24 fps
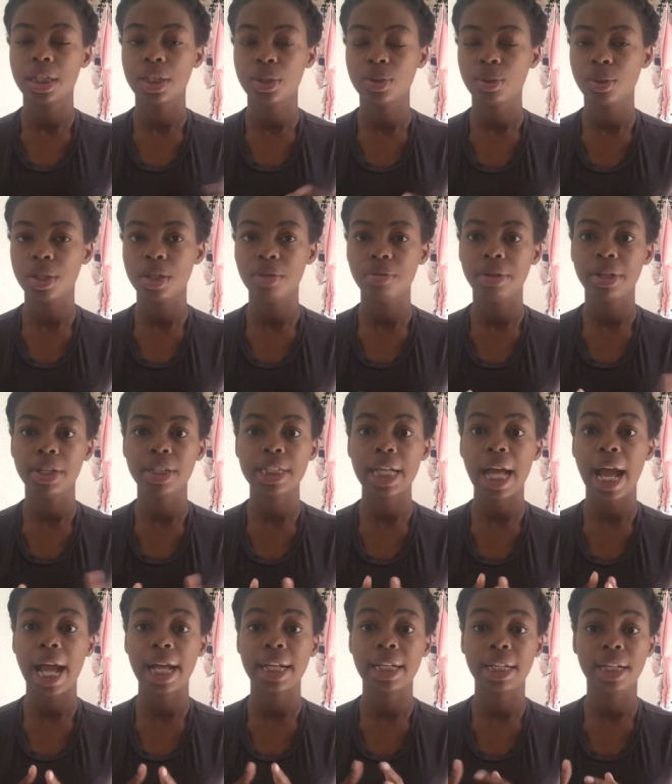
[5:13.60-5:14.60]
20 weeks,
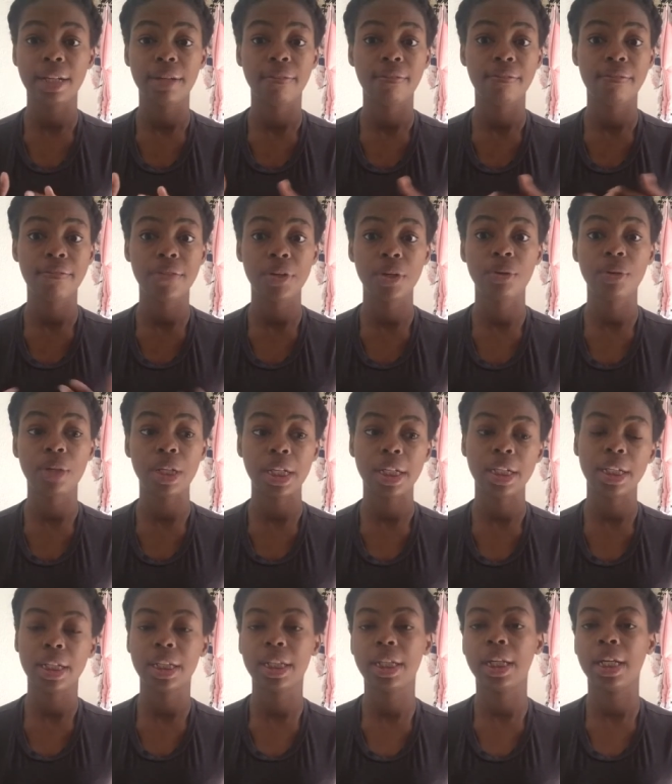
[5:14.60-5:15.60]
I didn't feel
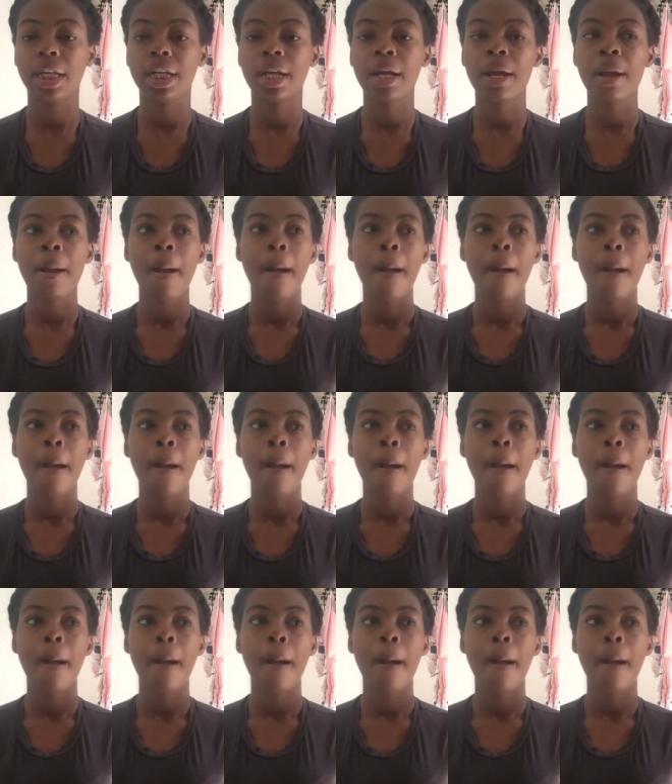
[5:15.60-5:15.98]
anything.